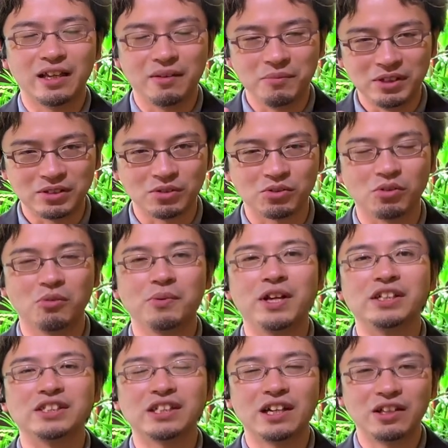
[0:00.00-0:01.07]
So you'll
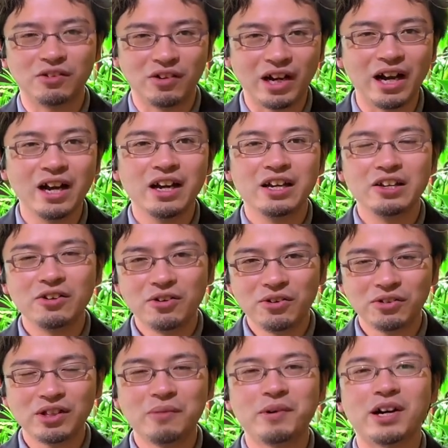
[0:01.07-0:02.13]
also need to place
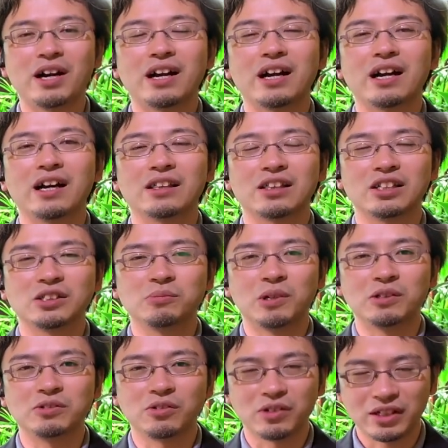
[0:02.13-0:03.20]
filtering charcoal
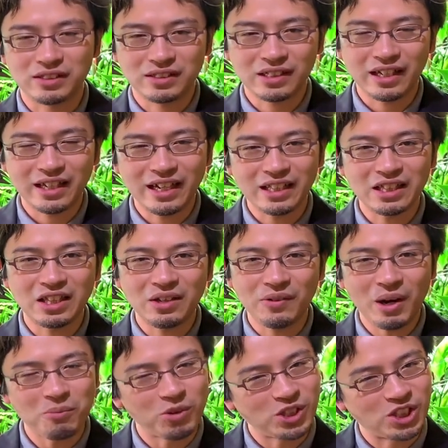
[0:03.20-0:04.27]
to maintain clean
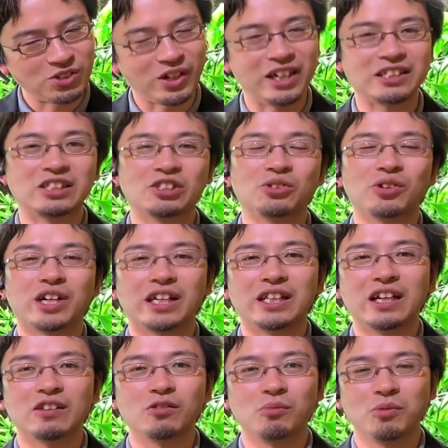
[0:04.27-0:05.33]
water, so the
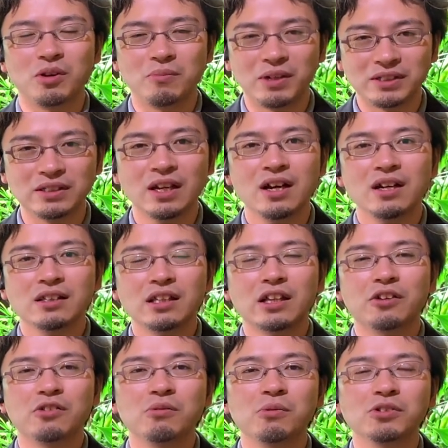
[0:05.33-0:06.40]
process is actually a
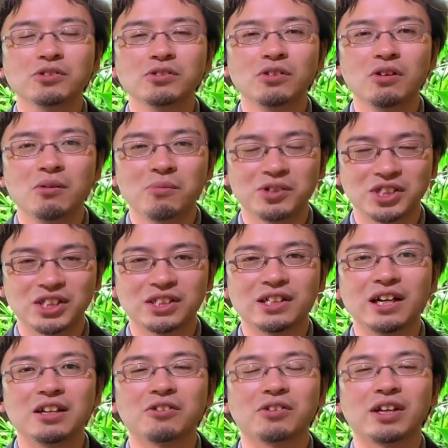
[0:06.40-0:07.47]
lot longer
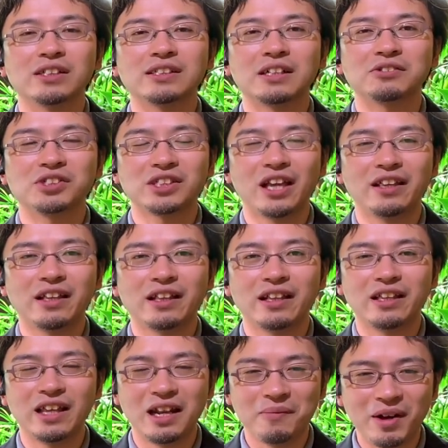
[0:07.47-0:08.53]
and more
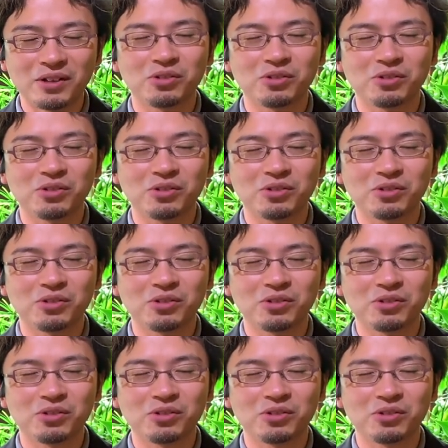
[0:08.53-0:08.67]
tedious.